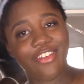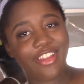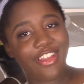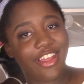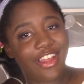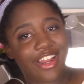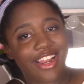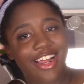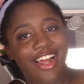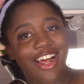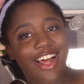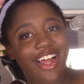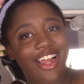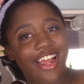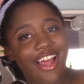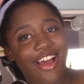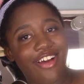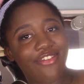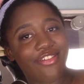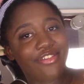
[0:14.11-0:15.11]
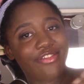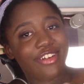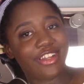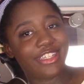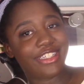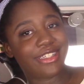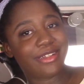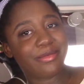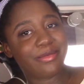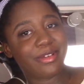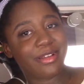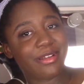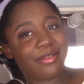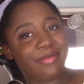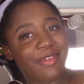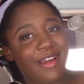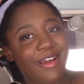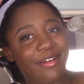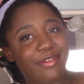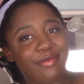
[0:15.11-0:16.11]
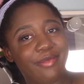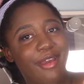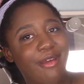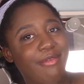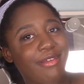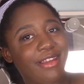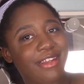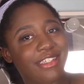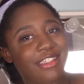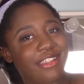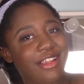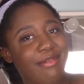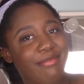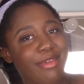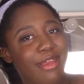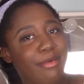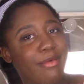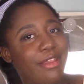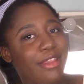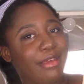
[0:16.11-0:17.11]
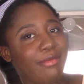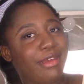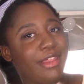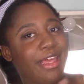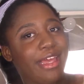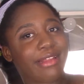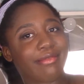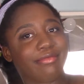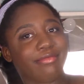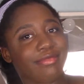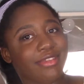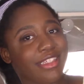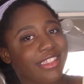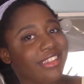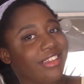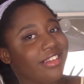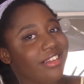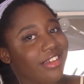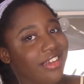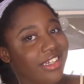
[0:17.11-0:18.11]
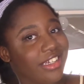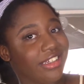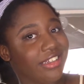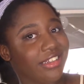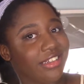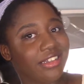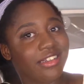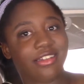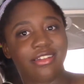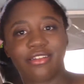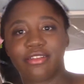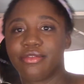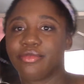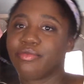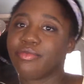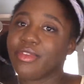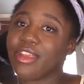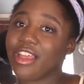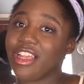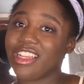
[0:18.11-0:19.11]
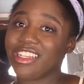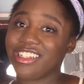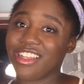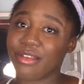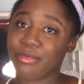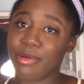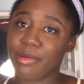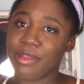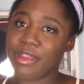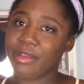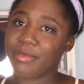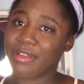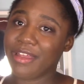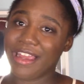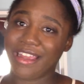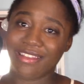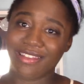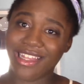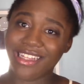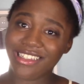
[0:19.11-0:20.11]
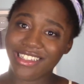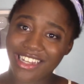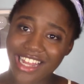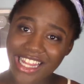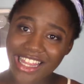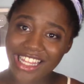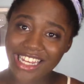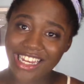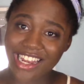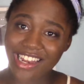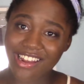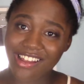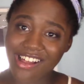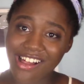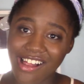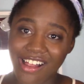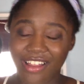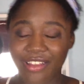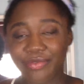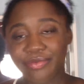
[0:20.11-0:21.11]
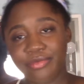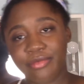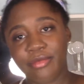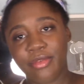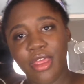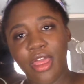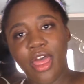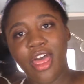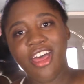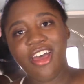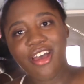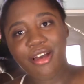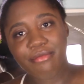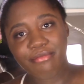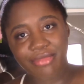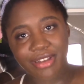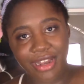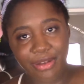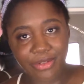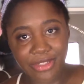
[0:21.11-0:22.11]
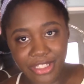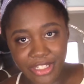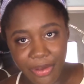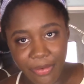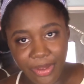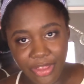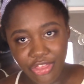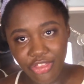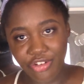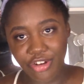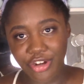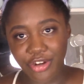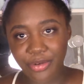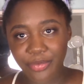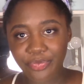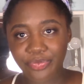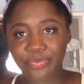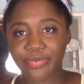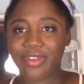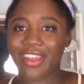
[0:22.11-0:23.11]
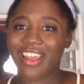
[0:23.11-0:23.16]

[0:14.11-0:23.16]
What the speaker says: feel like I have a reasonable amount. Maybe to some people they'd be like, that's a lot. To other people they'd be like, that's nothing at all. But I was going through